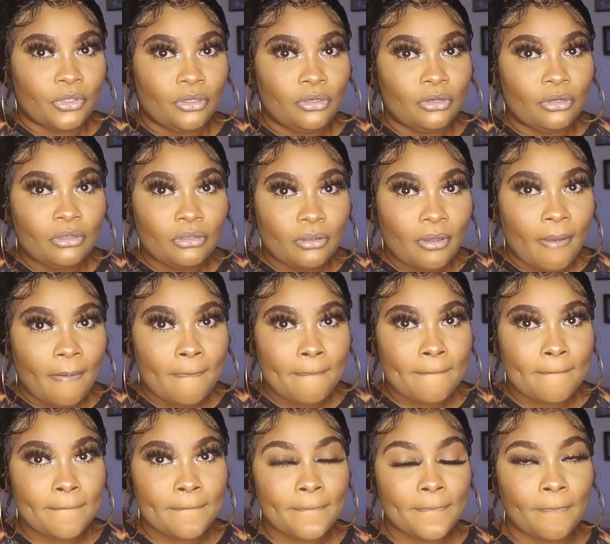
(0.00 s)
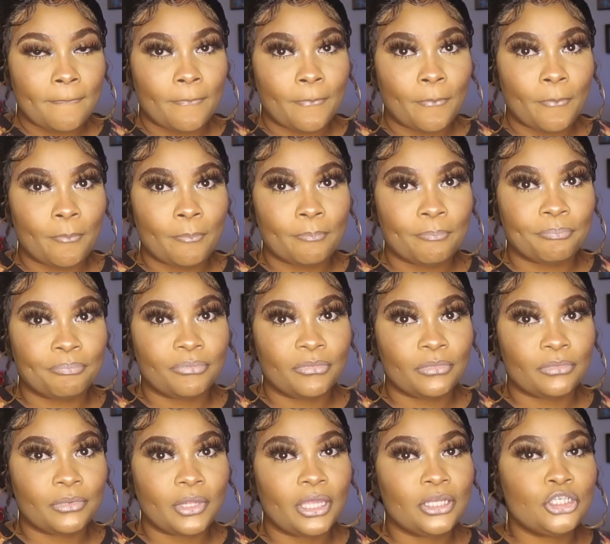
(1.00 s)
you know?
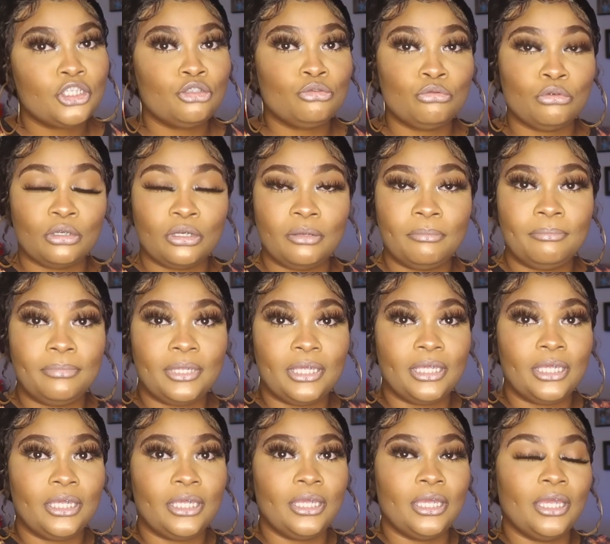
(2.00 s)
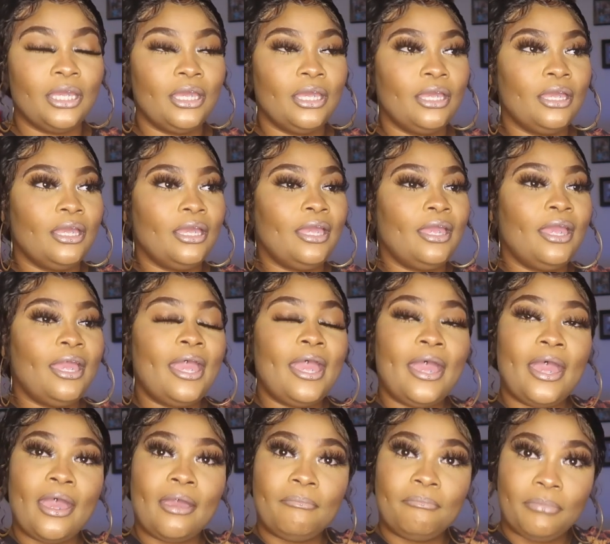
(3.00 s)
I just want to be
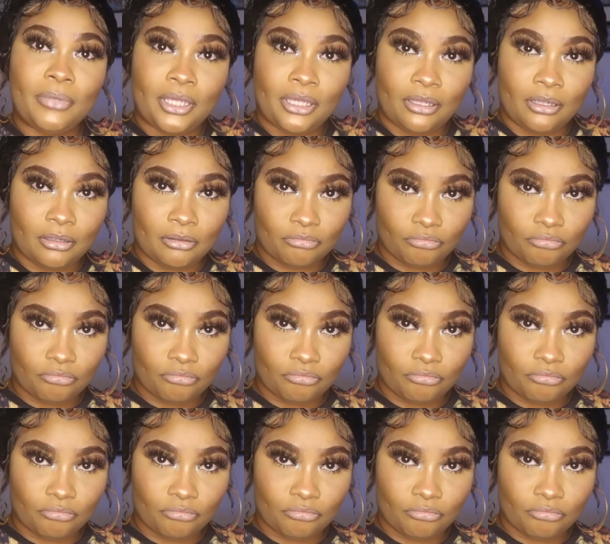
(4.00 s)
happy.